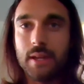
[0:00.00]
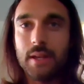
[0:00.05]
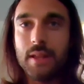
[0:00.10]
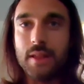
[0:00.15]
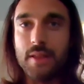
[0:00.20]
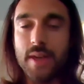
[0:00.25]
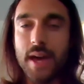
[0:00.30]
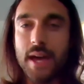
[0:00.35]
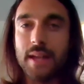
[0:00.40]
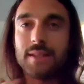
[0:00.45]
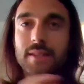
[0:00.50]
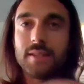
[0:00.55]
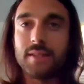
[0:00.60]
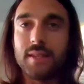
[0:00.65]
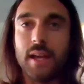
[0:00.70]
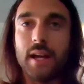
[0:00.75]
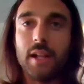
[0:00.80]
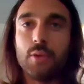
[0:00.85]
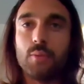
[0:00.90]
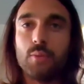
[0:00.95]
that
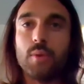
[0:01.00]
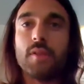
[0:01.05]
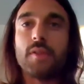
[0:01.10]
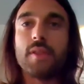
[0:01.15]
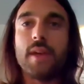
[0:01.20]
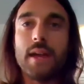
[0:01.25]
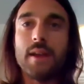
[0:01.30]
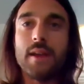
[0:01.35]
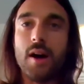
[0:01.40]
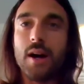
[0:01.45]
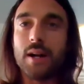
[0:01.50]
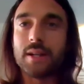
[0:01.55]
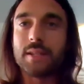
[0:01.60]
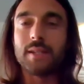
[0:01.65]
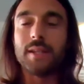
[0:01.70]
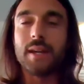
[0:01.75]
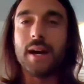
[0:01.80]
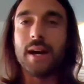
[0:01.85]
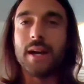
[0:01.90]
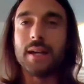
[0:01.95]
cell will then
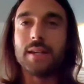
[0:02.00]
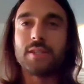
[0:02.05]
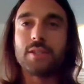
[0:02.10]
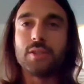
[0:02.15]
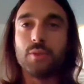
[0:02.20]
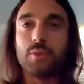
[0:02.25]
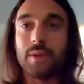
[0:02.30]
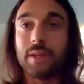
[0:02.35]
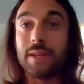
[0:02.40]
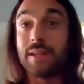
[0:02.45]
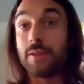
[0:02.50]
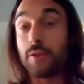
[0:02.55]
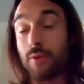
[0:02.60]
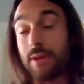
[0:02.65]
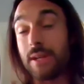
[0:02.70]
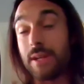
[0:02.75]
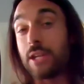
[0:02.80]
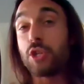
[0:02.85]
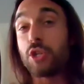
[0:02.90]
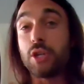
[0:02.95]
oxidize to either
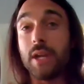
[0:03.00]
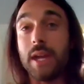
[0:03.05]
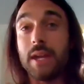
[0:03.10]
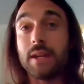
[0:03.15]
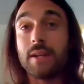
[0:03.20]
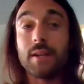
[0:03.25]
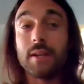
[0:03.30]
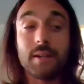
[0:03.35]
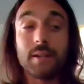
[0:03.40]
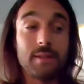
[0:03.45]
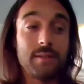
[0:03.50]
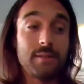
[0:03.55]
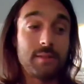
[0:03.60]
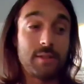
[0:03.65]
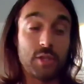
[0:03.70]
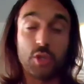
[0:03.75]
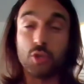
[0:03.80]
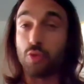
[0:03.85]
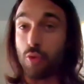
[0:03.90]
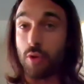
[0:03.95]
initiate
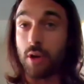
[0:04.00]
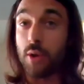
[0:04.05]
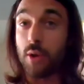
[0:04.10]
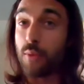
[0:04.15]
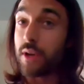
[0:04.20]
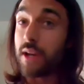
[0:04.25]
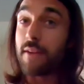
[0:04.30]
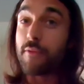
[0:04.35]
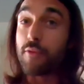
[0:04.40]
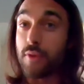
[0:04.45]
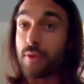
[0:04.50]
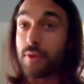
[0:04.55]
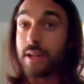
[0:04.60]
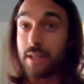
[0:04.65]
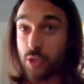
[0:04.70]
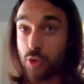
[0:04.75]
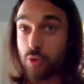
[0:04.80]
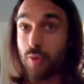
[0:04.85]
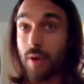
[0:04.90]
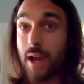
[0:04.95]
destroying whatever
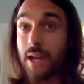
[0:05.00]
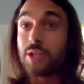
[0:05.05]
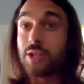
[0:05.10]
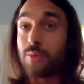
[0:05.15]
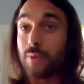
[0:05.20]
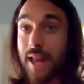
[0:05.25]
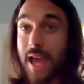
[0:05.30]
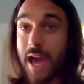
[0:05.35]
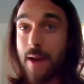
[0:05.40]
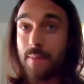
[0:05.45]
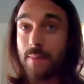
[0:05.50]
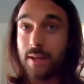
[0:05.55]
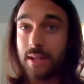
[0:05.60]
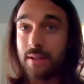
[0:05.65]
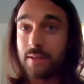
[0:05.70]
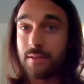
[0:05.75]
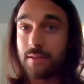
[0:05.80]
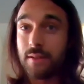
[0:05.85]
is trying to inhabit it,